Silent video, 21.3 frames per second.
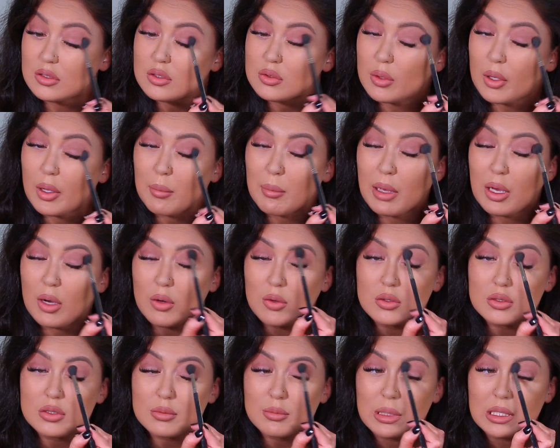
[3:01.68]
doing my
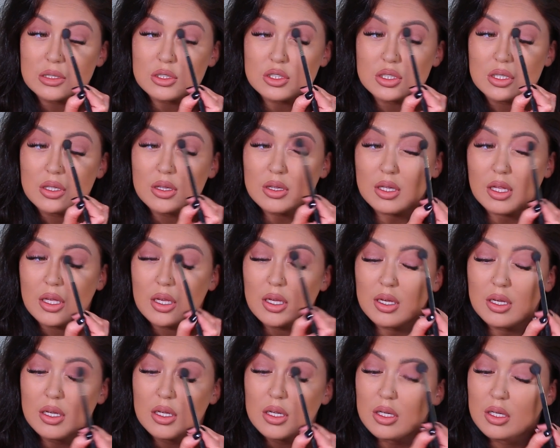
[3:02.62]
whole dimension
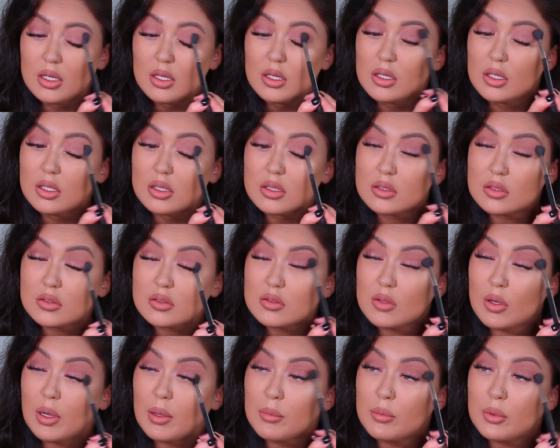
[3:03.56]
thing.
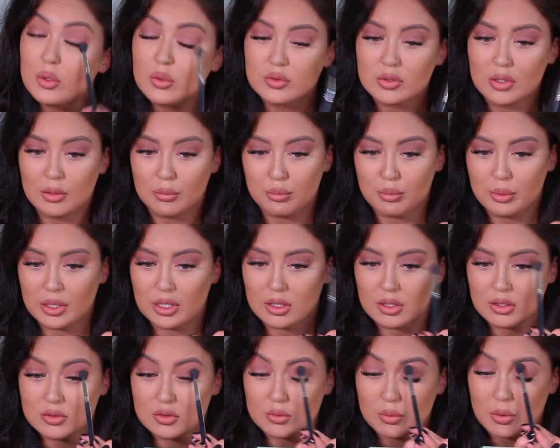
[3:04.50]
So I'm using
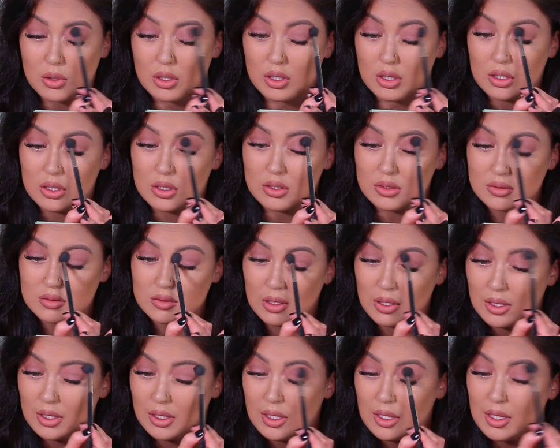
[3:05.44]
big swirls
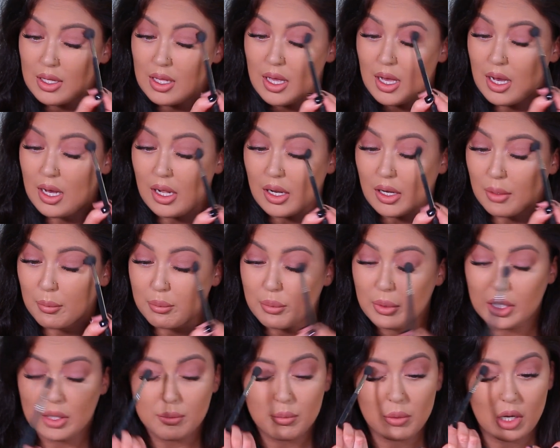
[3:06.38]
on a
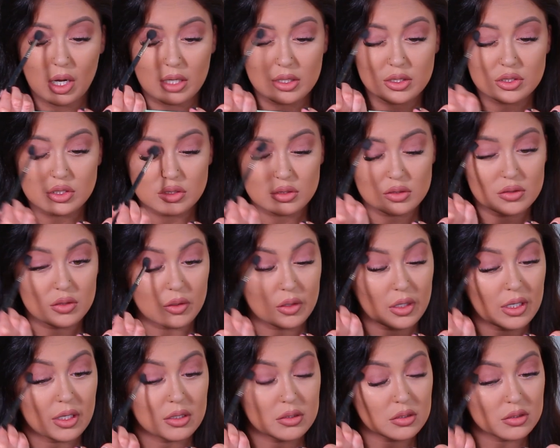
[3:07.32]
big brush so
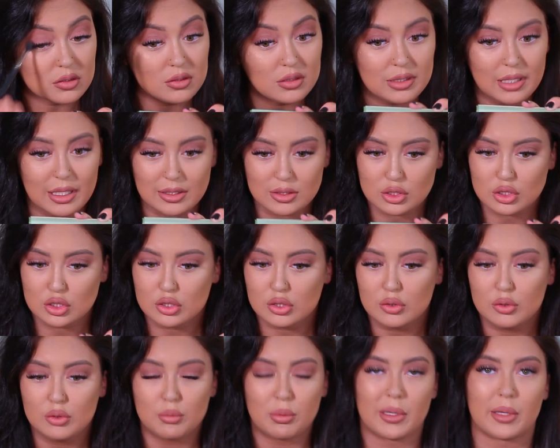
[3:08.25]
that it doesn't get
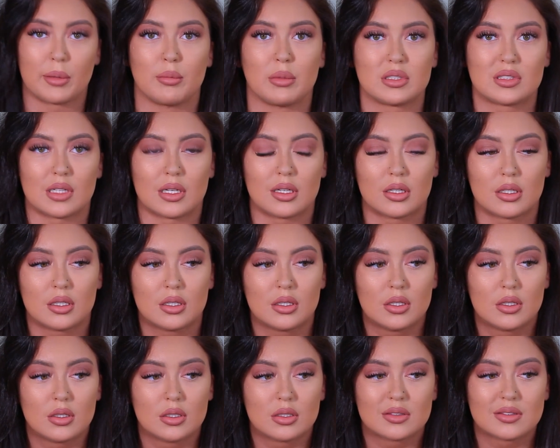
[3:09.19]
too pigmented.
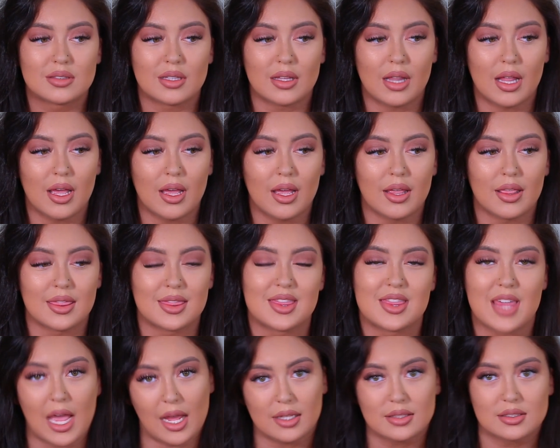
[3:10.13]
See that?
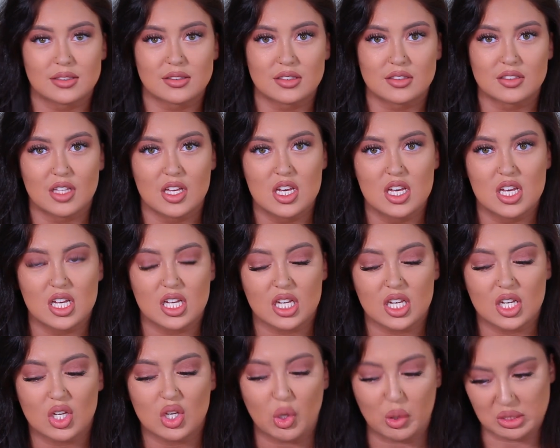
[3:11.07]
That's
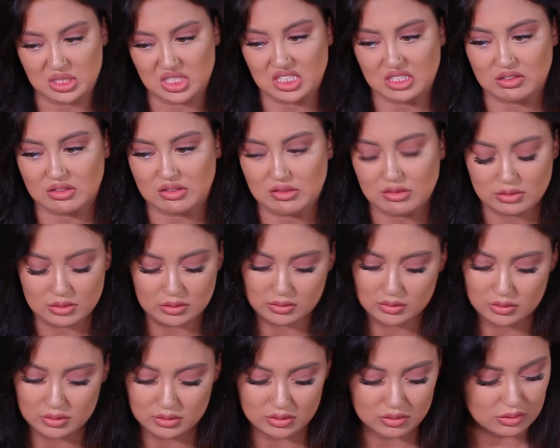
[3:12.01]
gorgeous.
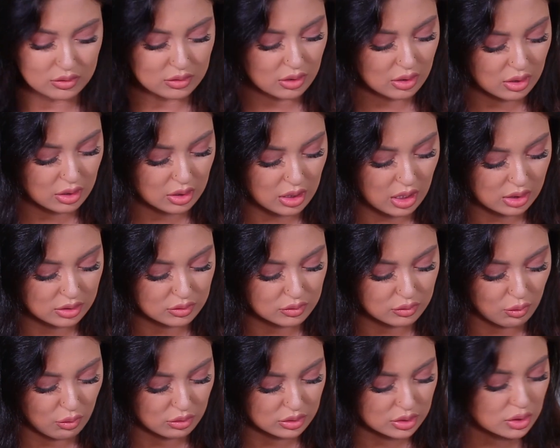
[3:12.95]
That's
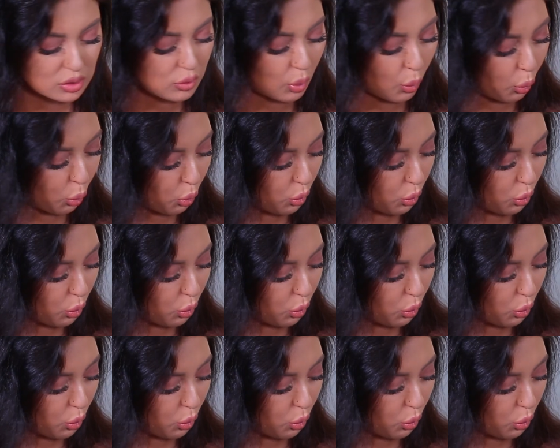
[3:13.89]
gorgeous.